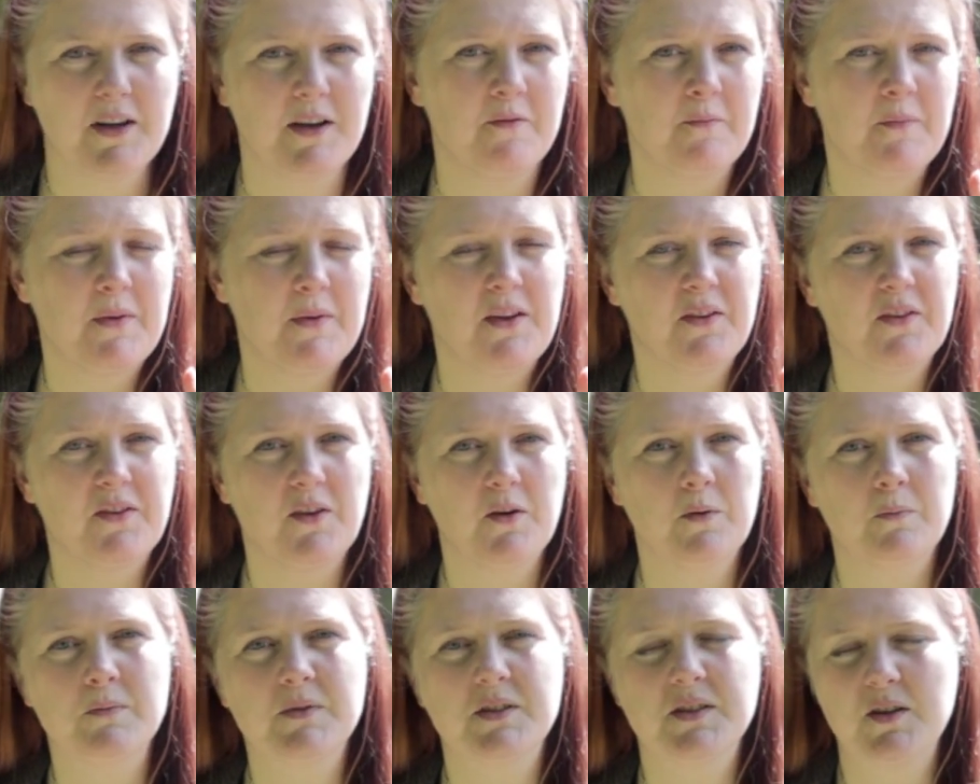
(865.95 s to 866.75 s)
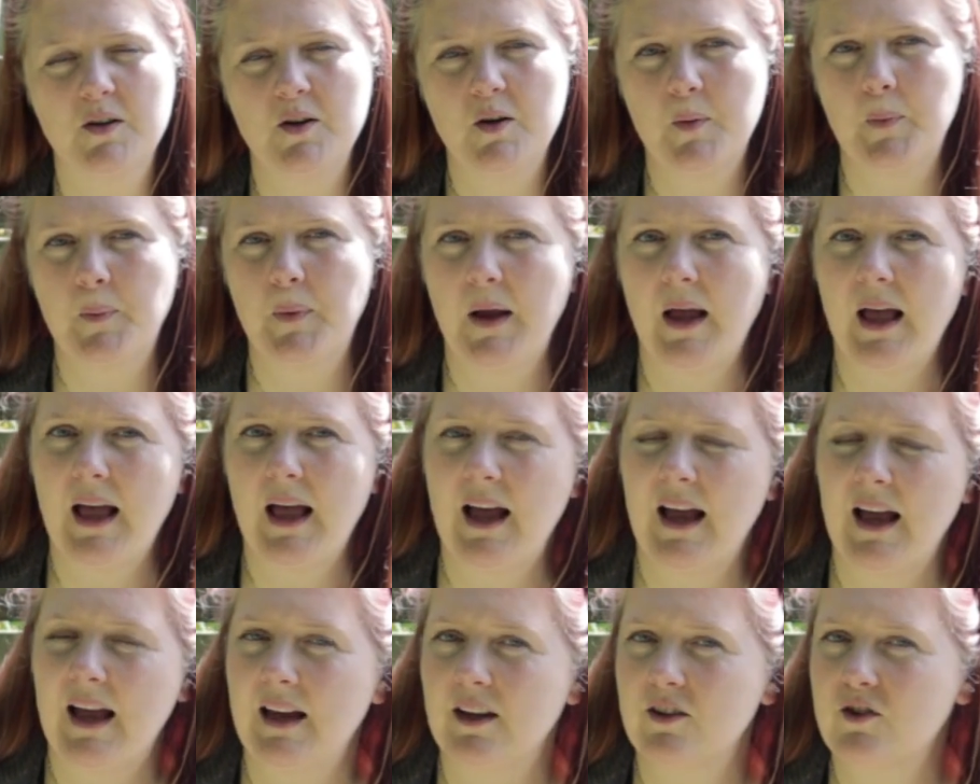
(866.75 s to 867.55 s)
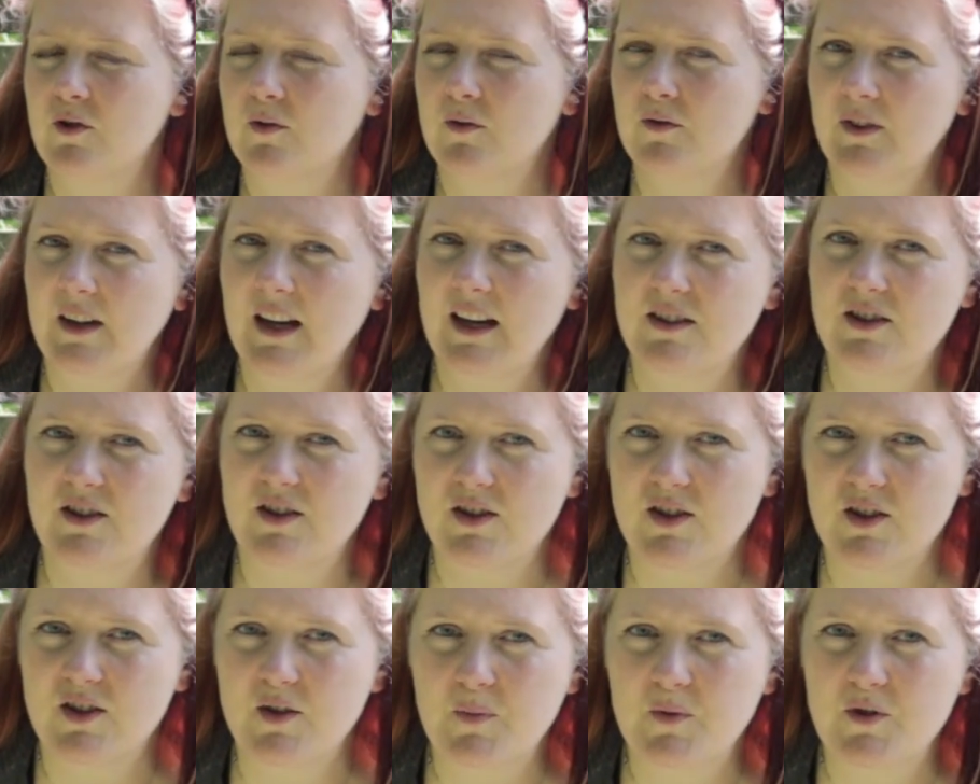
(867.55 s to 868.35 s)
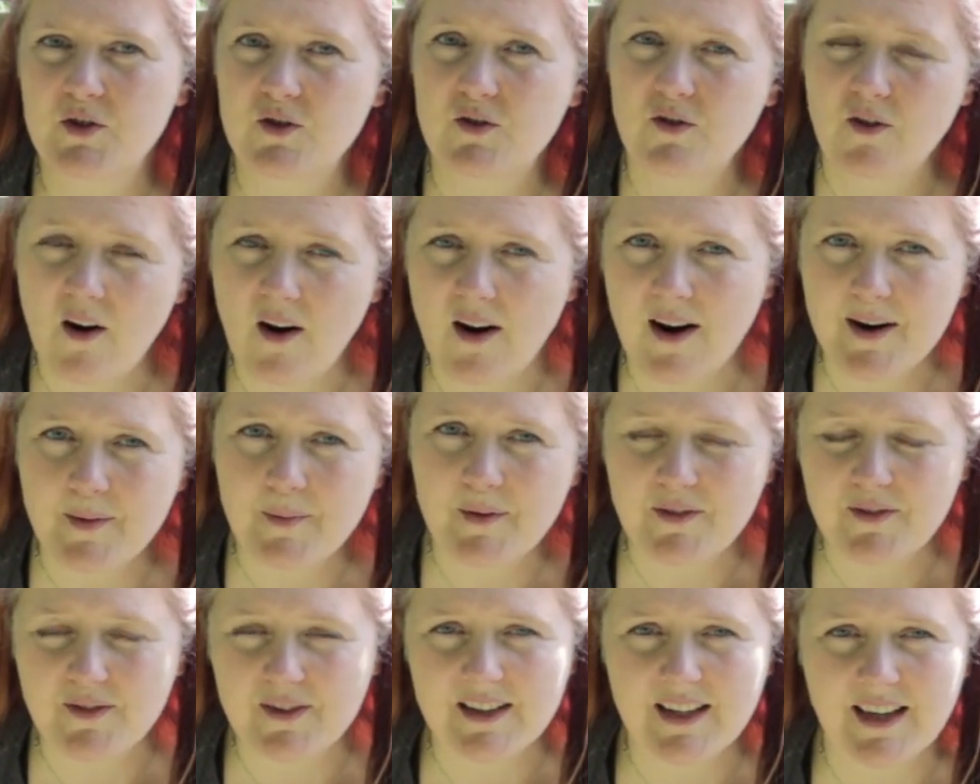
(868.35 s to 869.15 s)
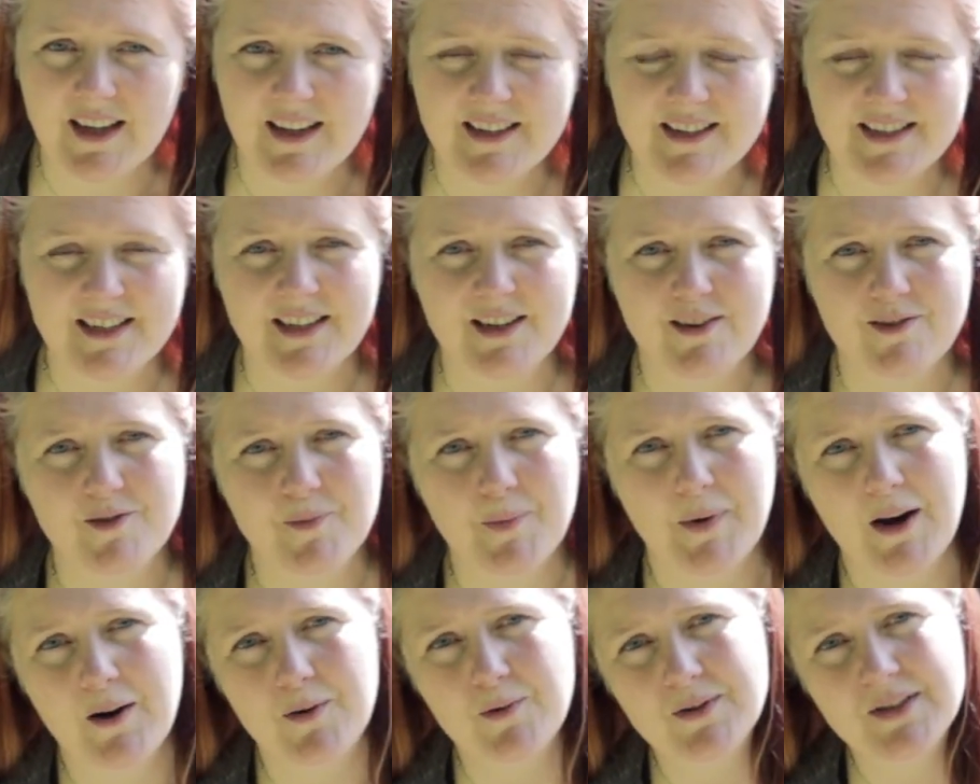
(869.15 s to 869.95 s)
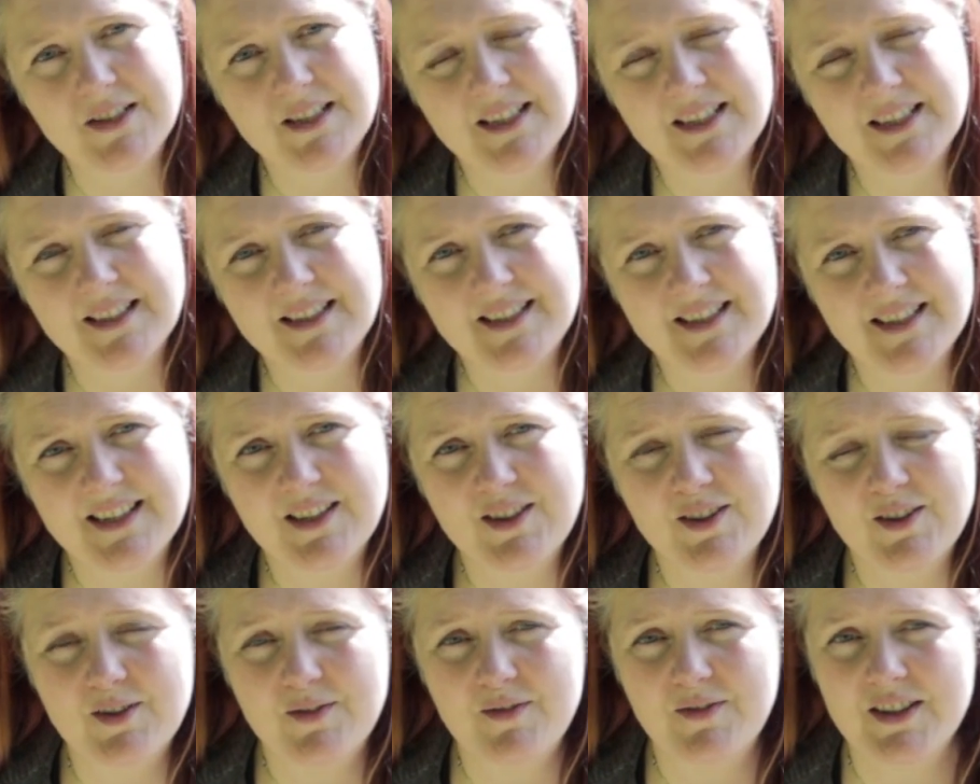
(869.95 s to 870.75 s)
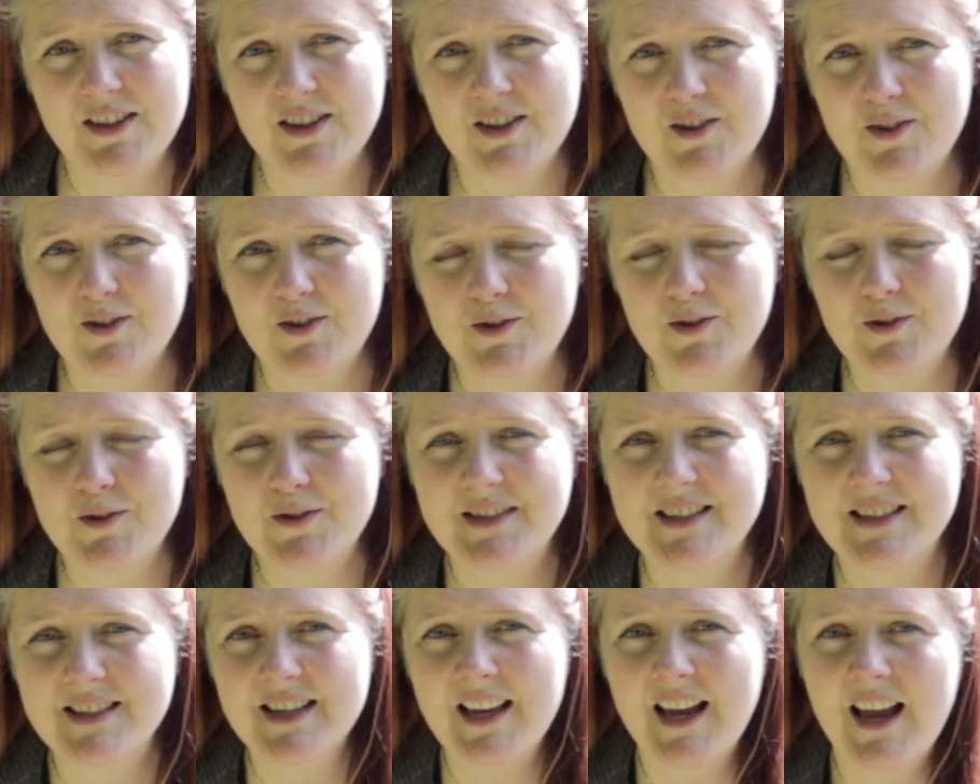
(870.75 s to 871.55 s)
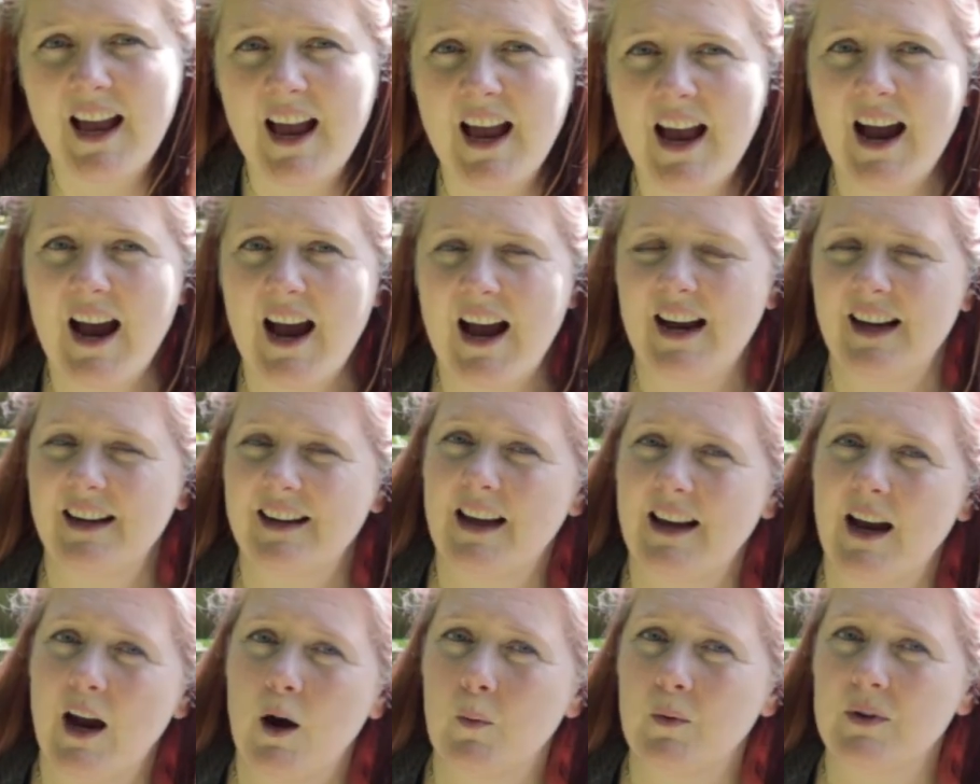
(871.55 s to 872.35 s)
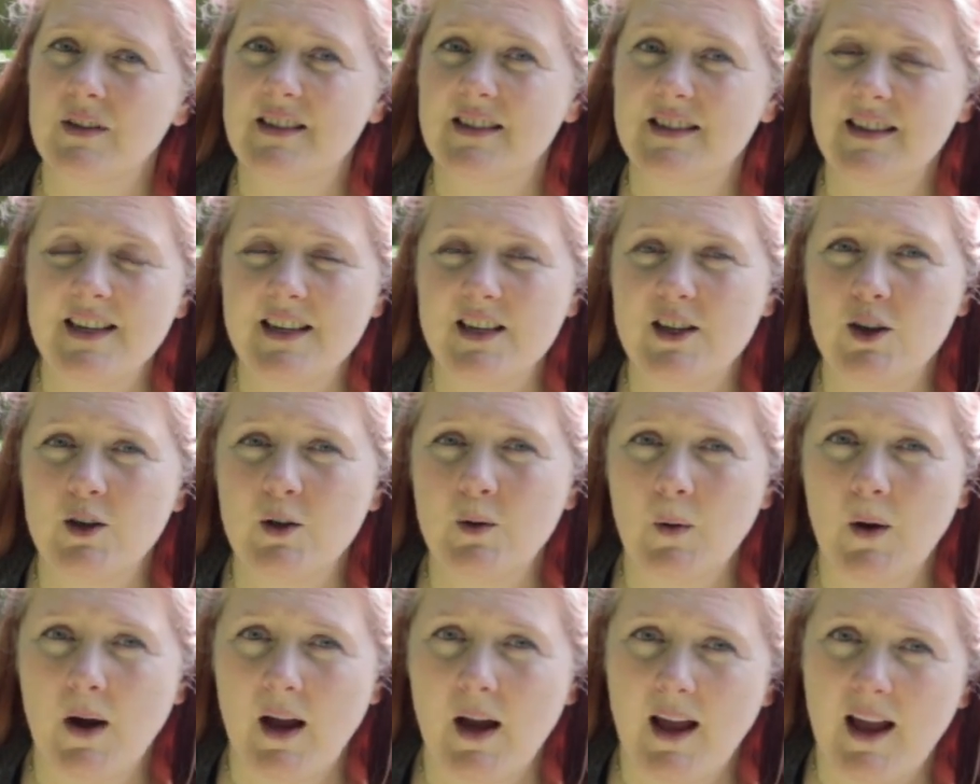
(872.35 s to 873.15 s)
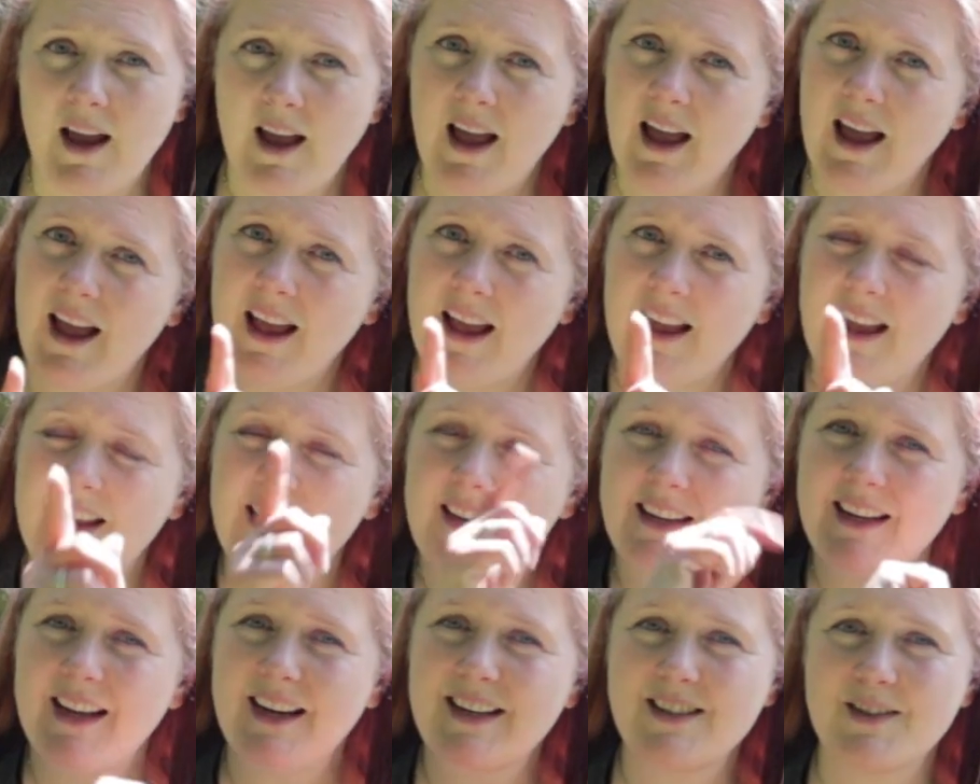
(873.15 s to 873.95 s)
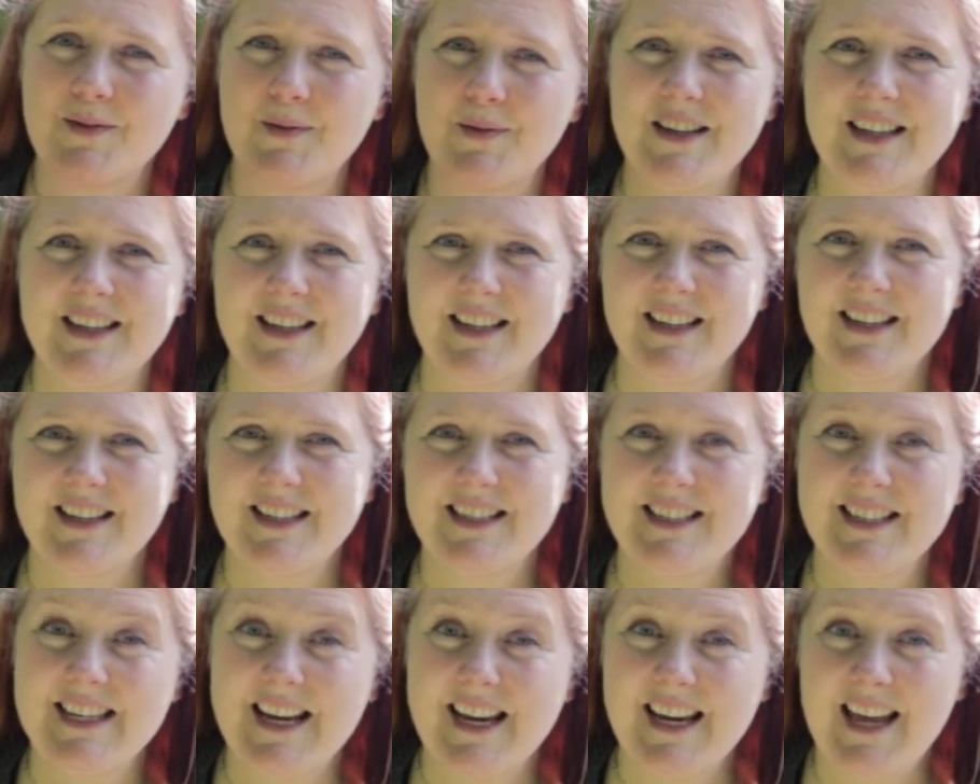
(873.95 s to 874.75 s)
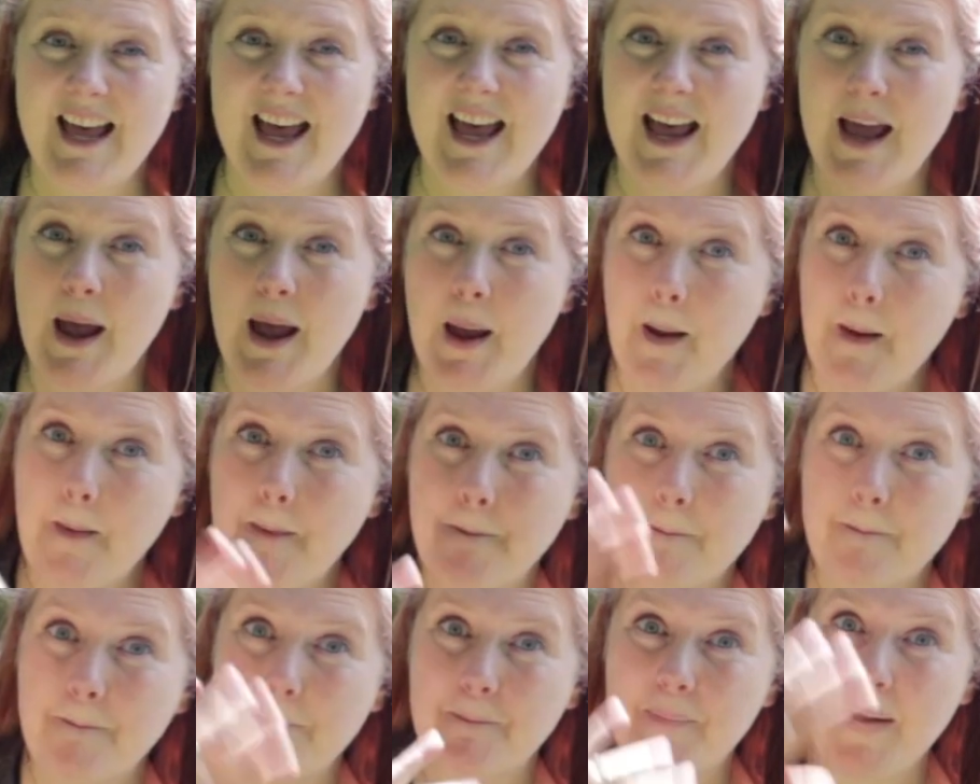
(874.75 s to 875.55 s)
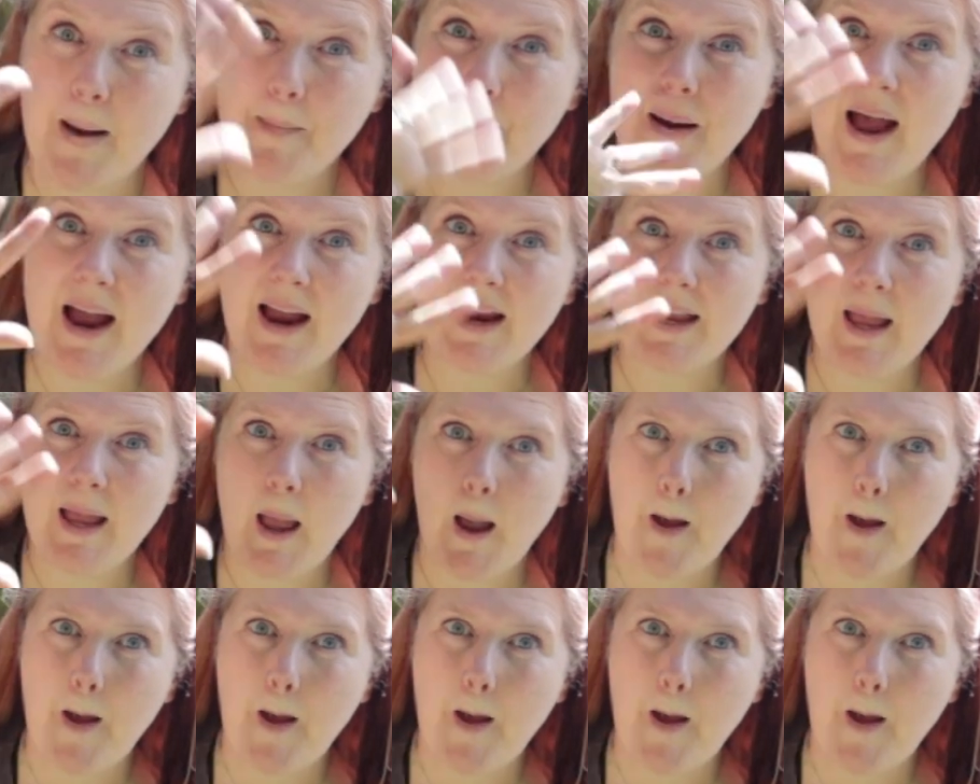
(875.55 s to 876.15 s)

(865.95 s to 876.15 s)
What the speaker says: Give me a thumbs up. Don't forget to subscribe if you'd like to hear about and see new videos. And I will see you next week. Take care. Bye bye.